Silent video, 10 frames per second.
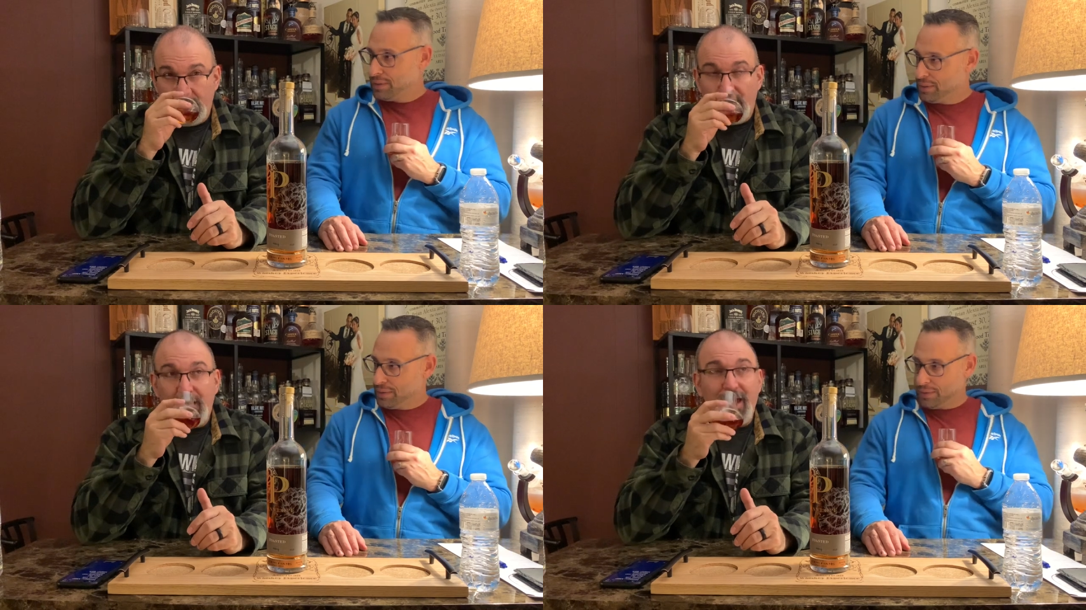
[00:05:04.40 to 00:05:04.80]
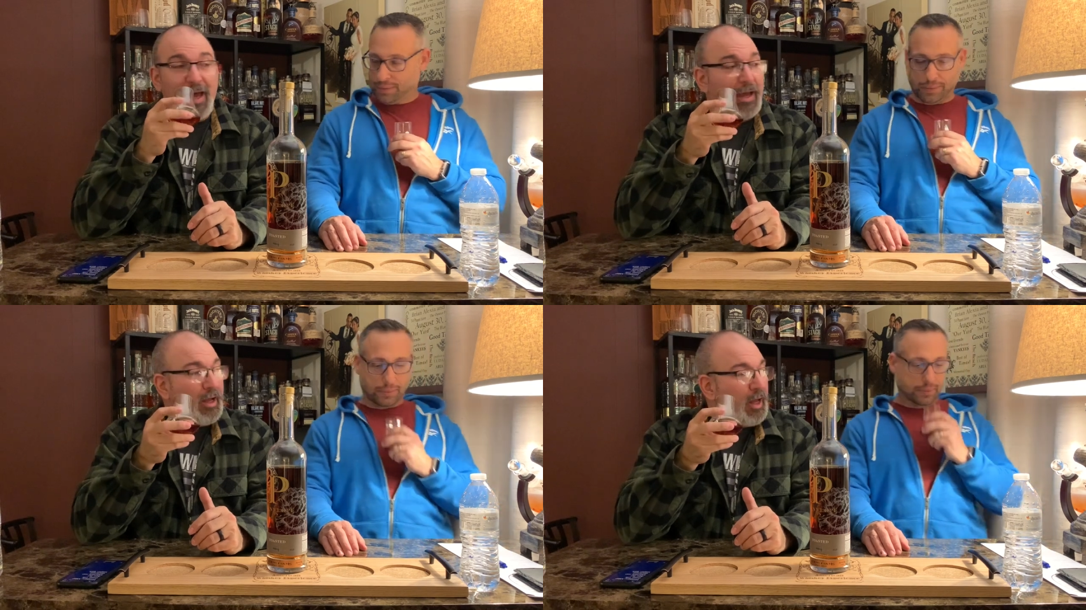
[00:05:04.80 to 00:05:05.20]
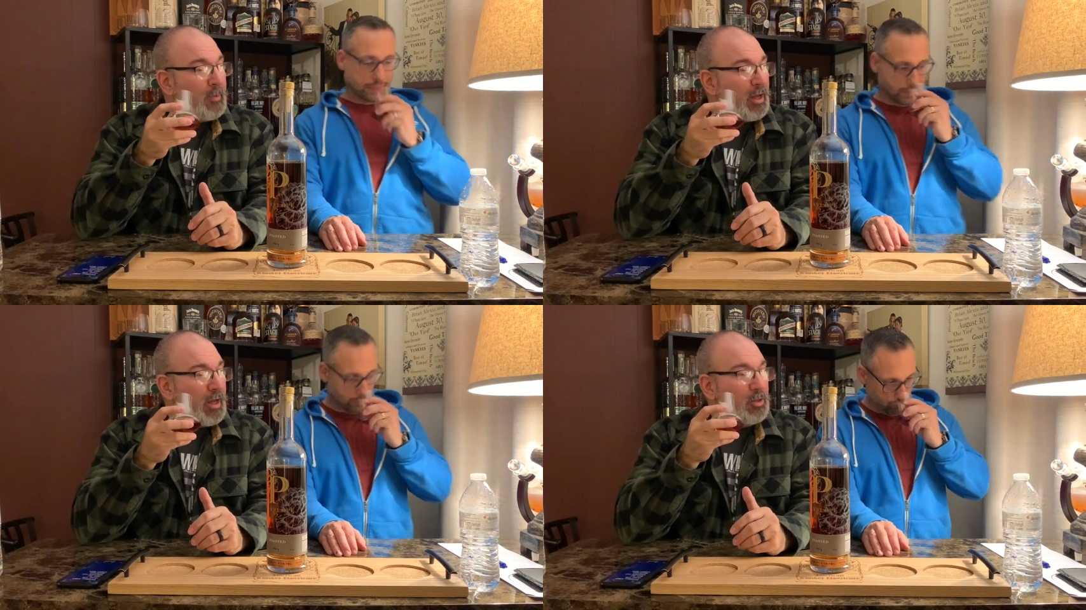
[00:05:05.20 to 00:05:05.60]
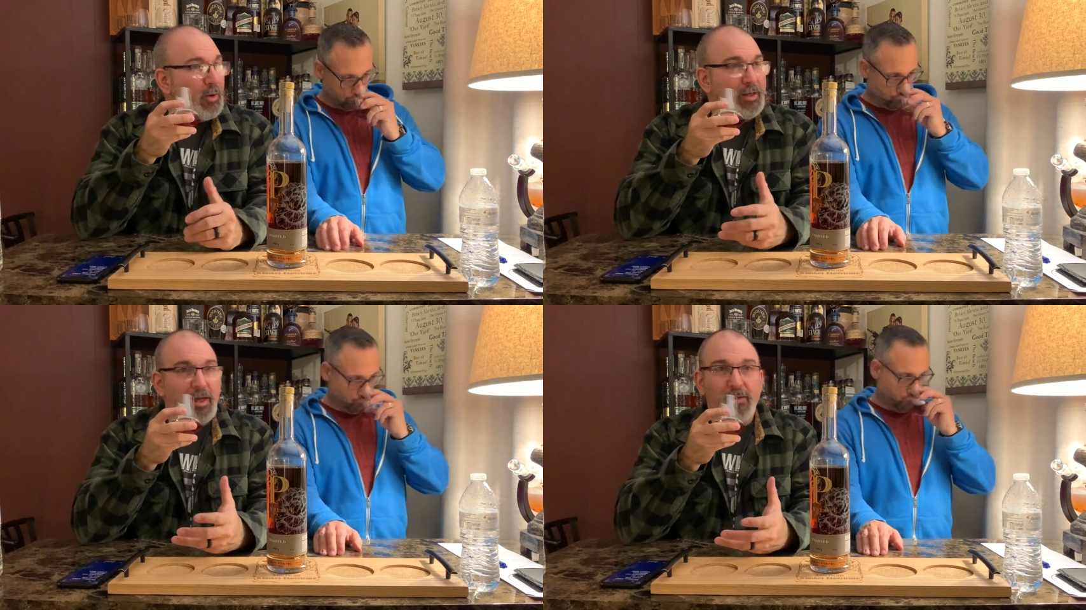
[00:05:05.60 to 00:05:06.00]
Speaker 1: Yeah, I mean, I, you know, I
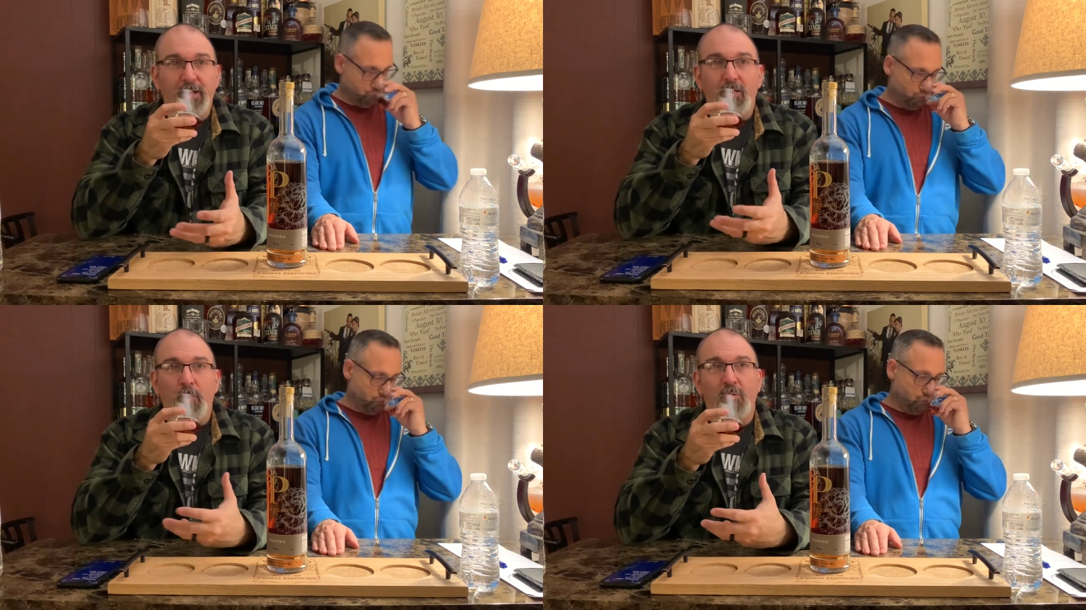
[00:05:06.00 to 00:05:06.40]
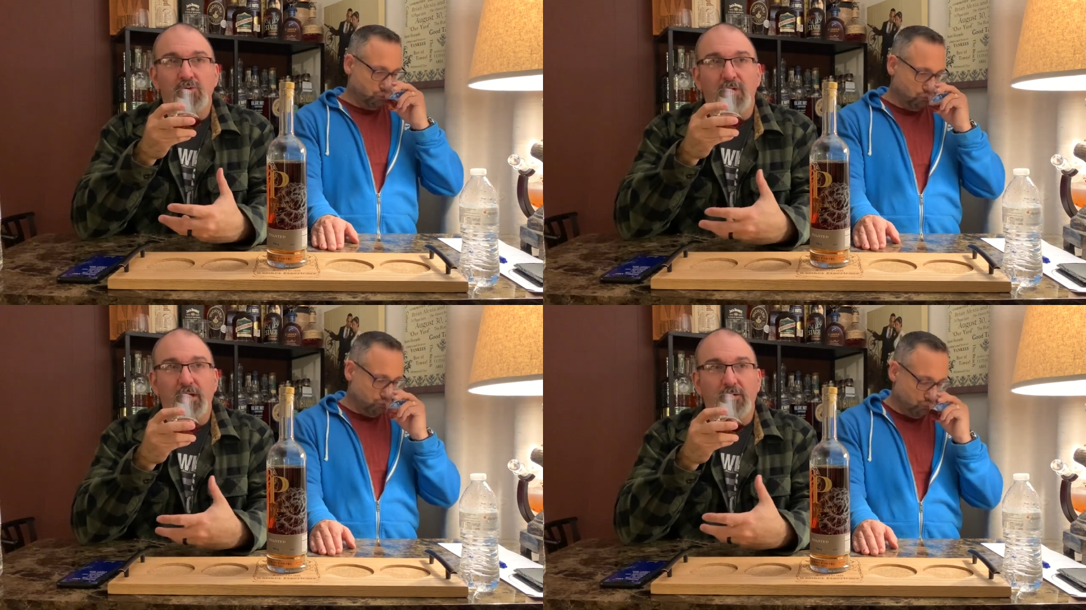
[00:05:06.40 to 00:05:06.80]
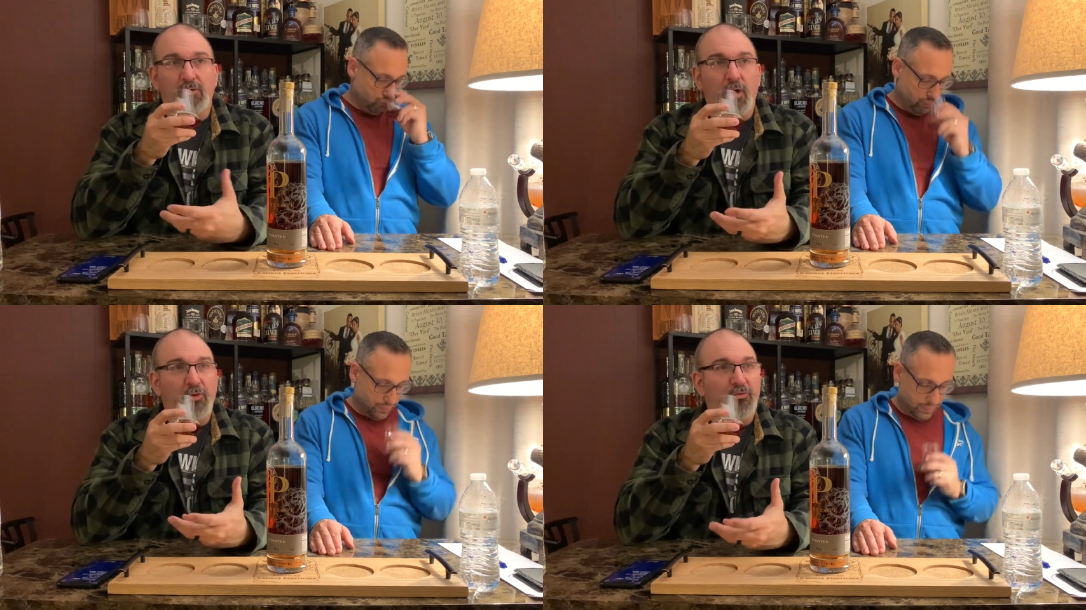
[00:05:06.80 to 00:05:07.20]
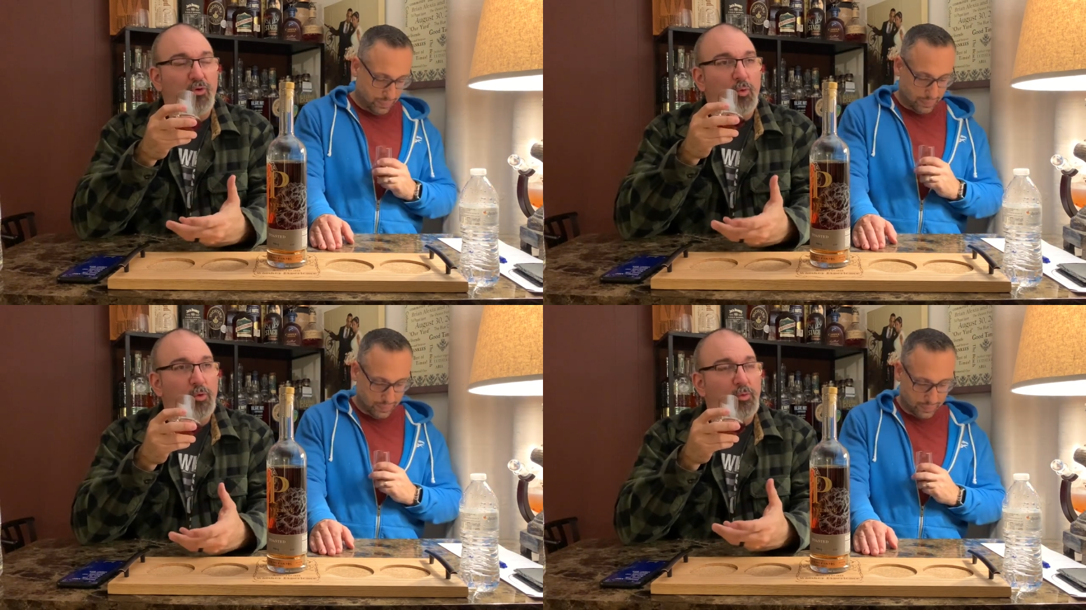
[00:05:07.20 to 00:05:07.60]
get like almost like a dark
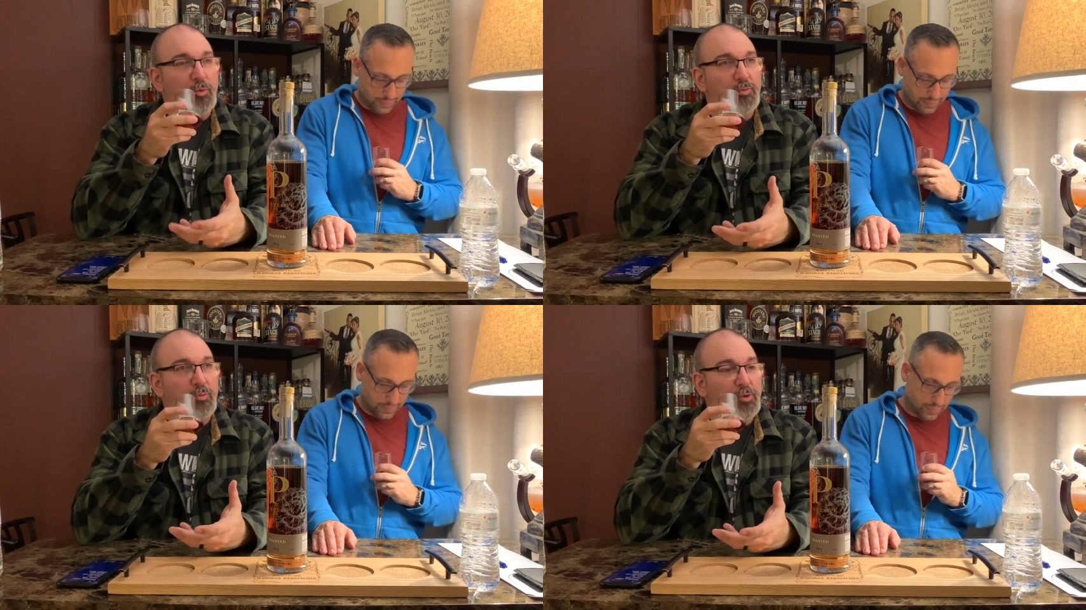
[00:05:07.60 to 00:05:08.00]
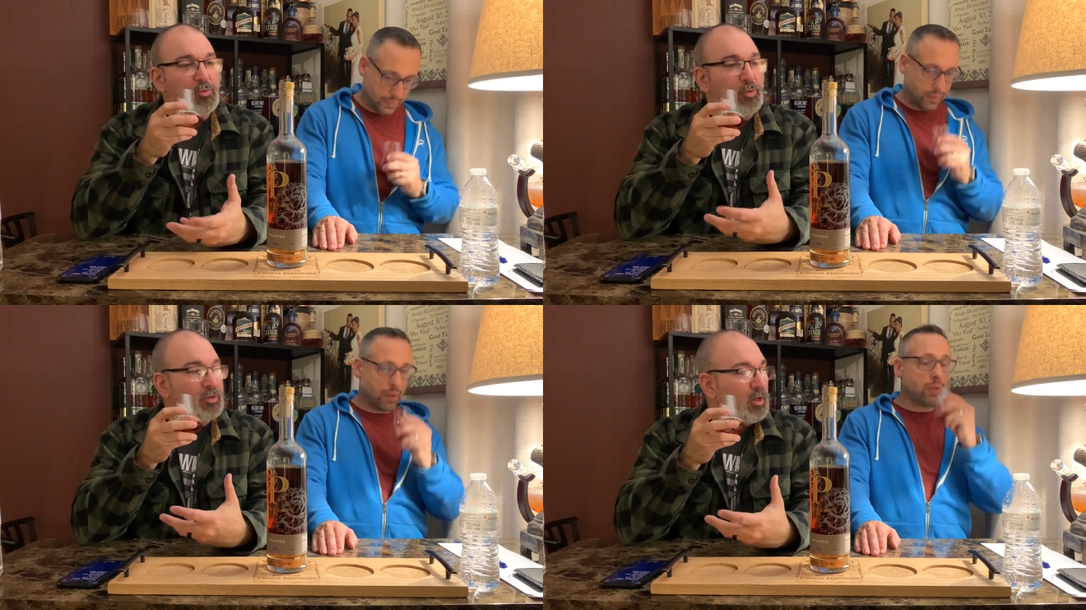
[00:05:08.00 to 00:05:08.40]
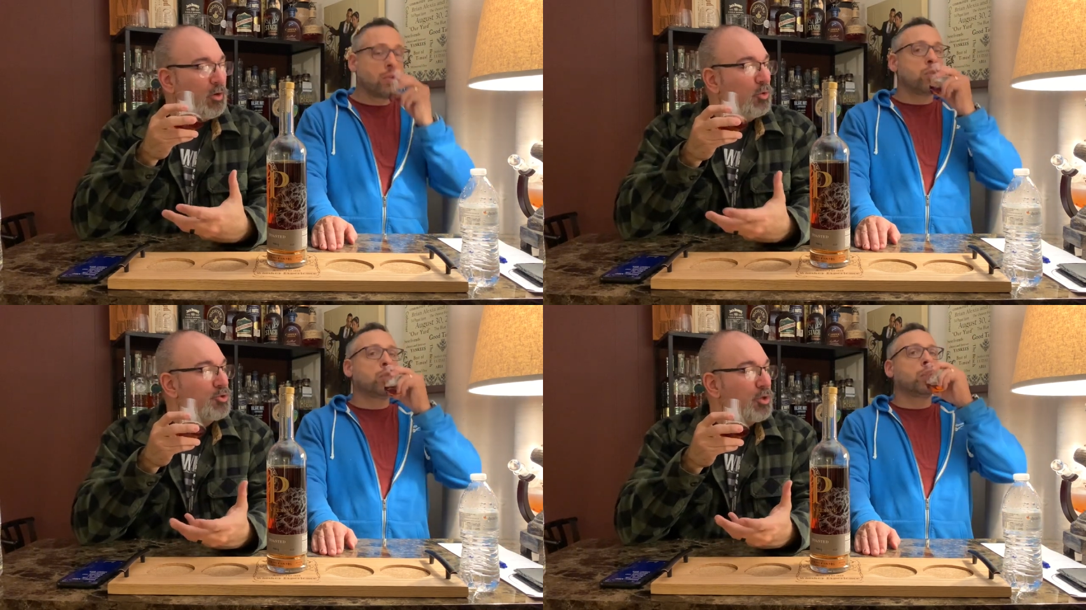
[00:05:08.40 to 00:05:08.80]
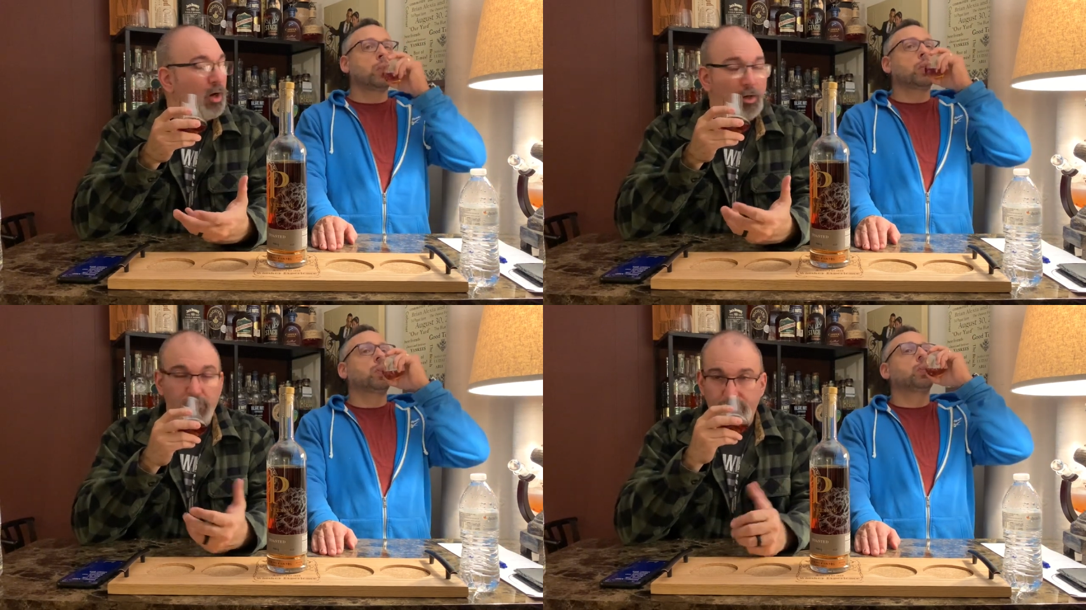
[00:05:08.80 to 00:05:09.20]
fruit with with with, with the oak
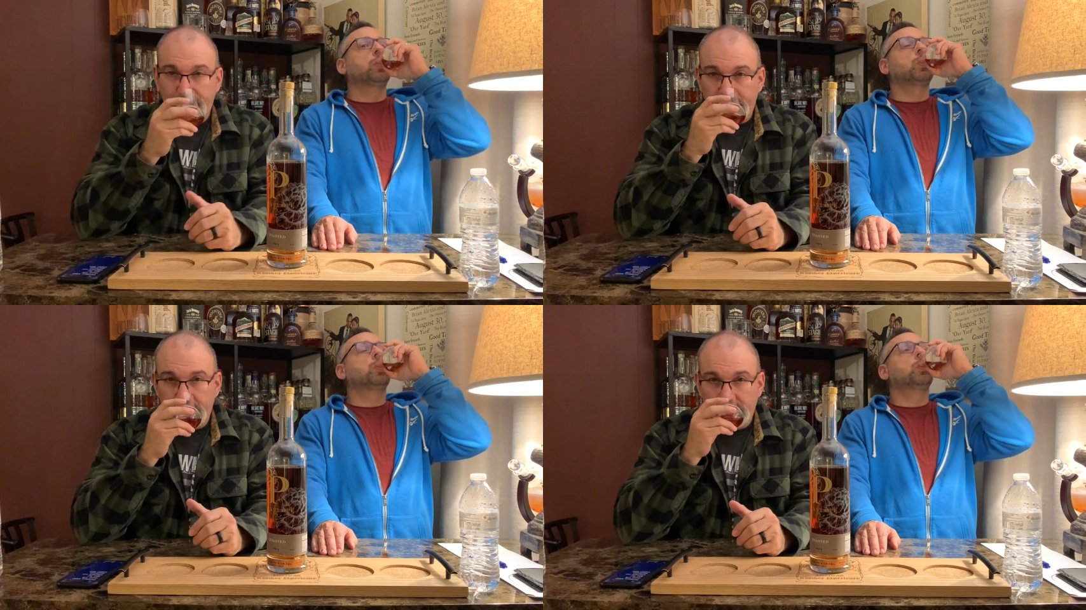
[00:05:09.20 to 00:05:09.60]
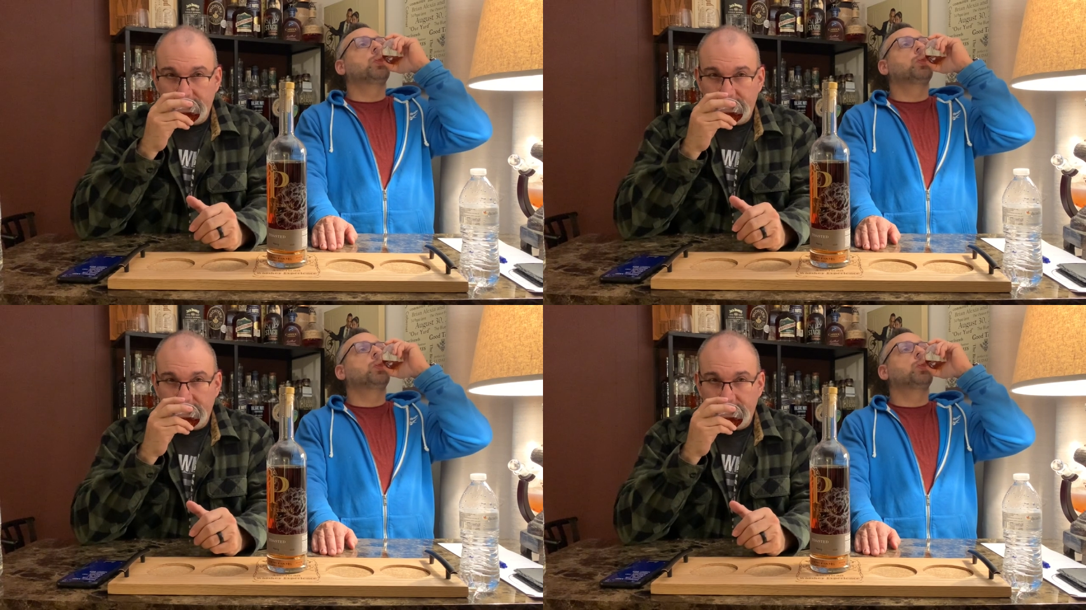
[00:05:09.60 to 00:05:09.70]
char. Mm-hmm.